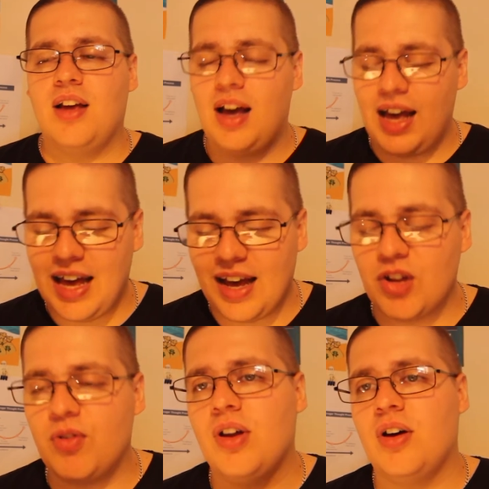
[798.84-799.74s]
A hell
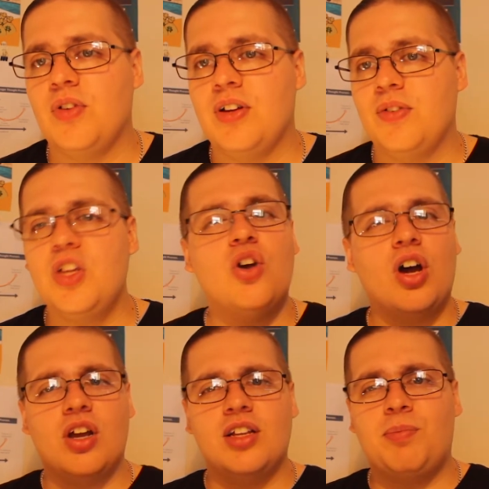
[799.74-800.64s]
of a lot of it. You got
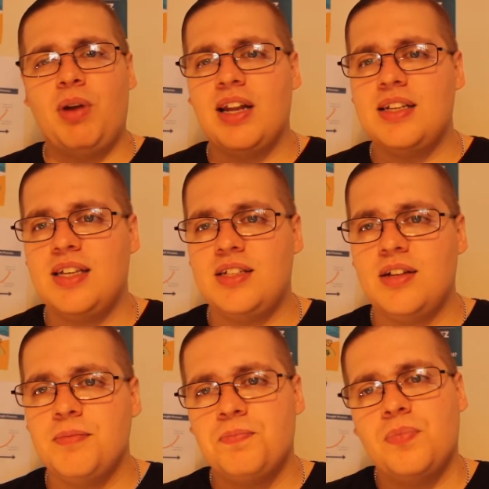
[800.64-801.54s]
to learn to play the
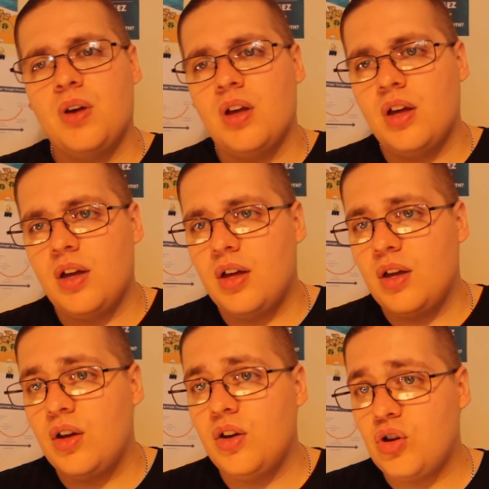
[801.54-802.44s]
system
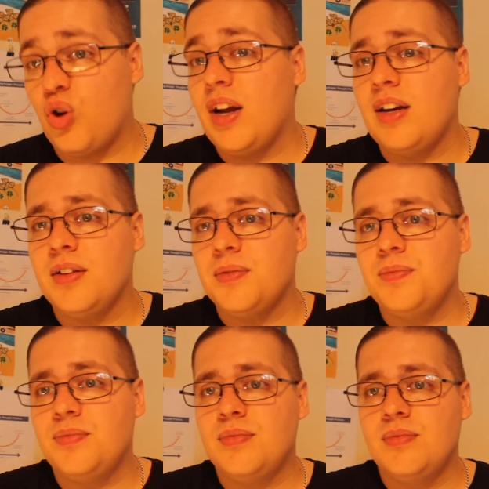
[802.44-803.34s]
correctly.
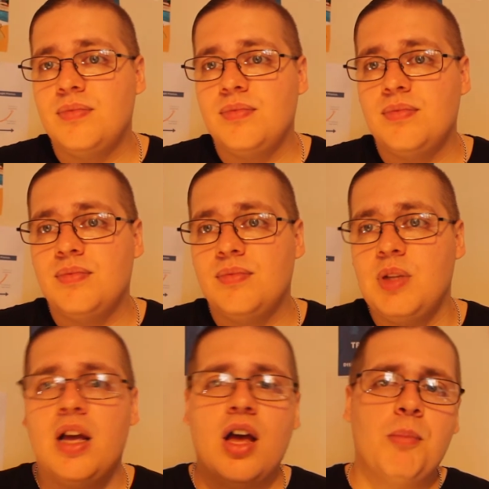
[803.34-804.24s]

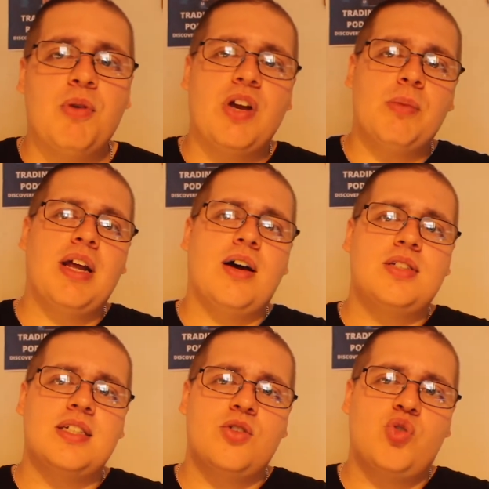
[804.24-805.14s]
But if anybody else
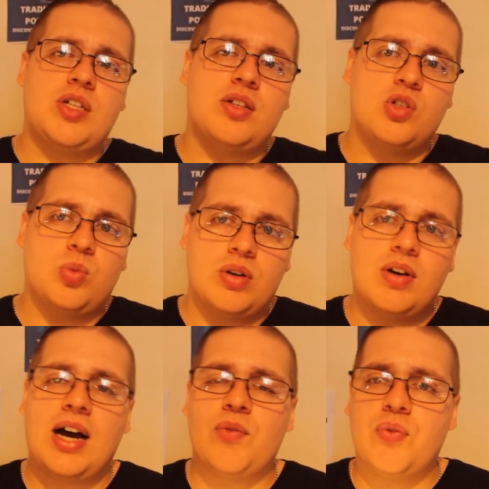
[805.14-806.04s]
is interested as well,
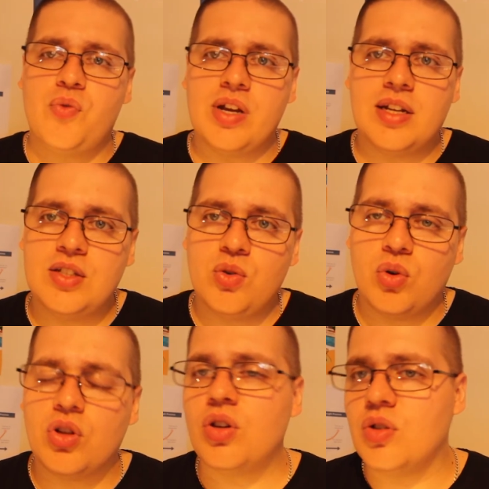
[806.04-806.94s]
I have a free
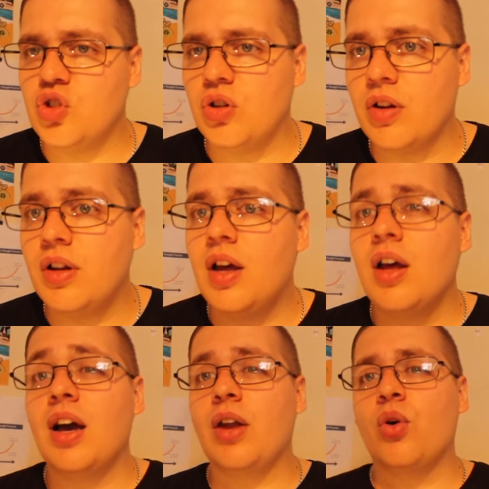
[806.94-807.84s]
Discord you can join.
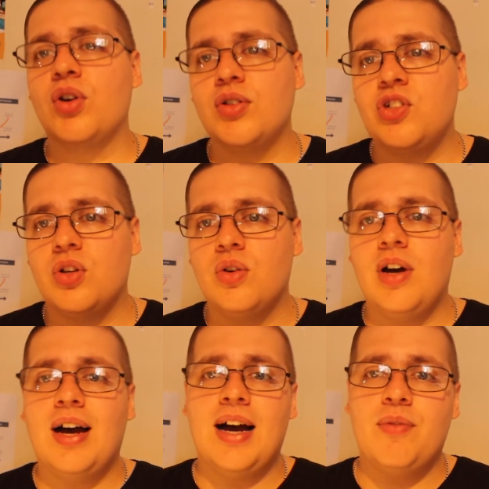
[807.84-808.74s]
And also,
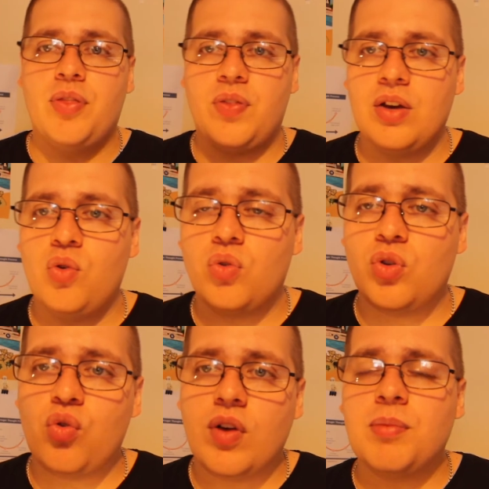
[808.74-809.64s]
I have a thing called
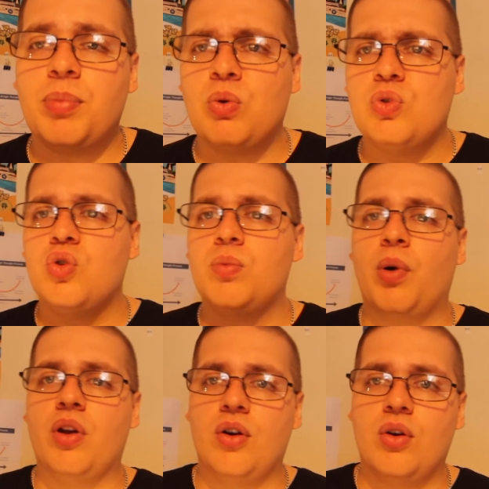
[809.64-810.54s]
Green Pill 2.0.